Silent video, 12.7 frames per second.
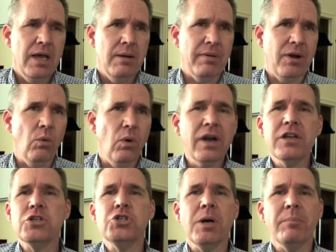But I wanted
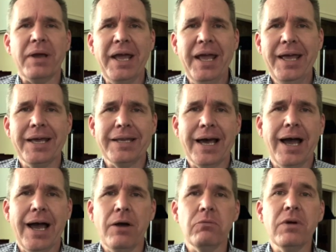to jump ahead.
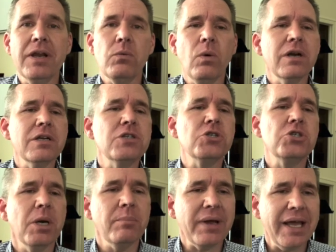I really wanted to
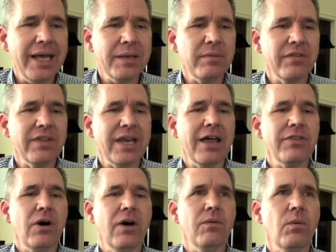jump ahead, but then I
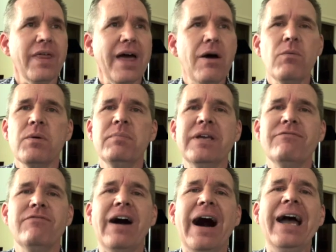thought, well, that would be
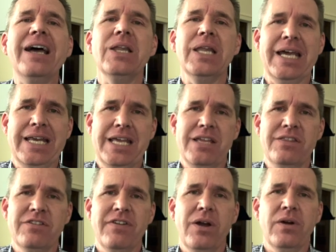violating
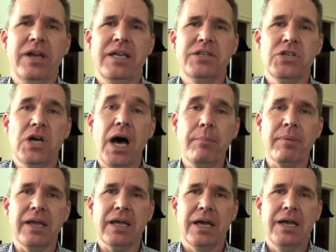the very
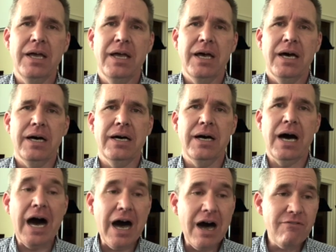topic
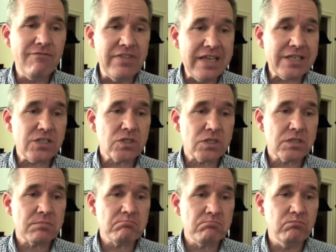of
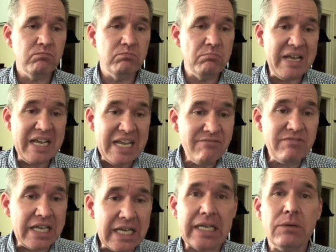this
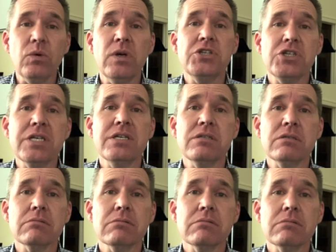evening, which
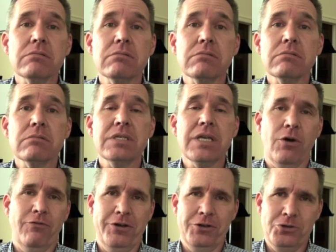is
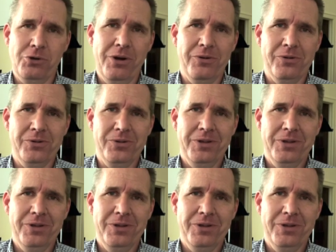self-control.